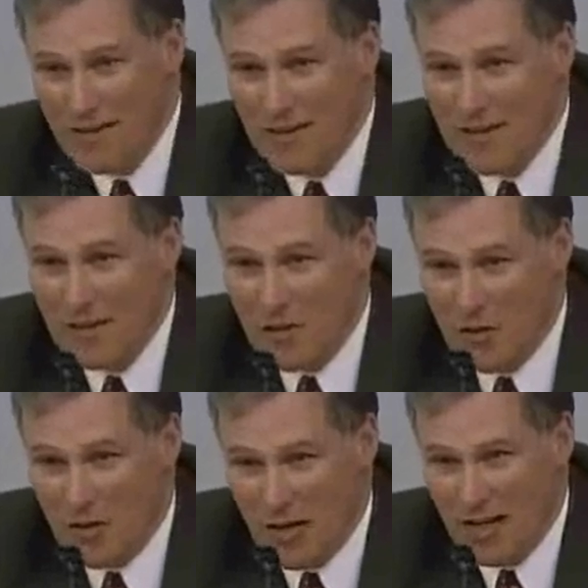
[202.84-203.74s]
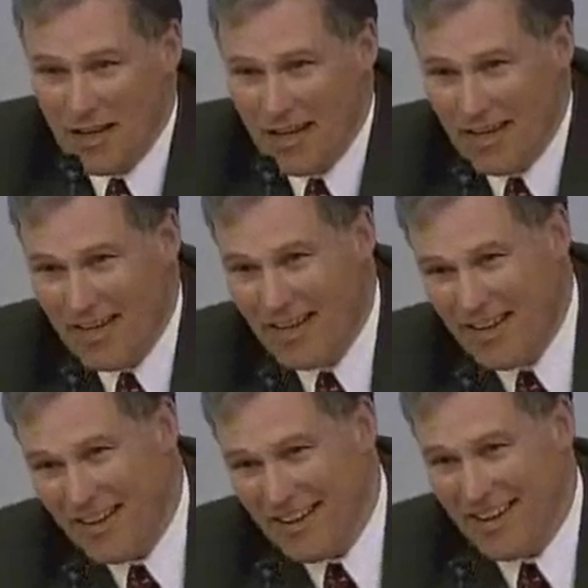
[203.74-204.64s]
Well, mountain lions are a big
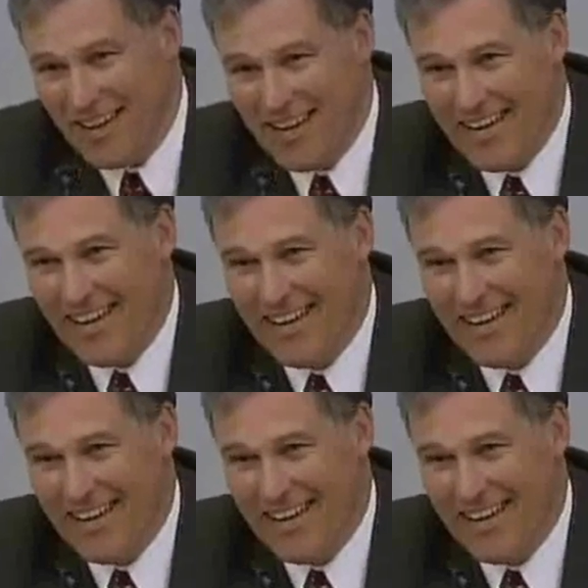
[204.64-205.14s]
problem on my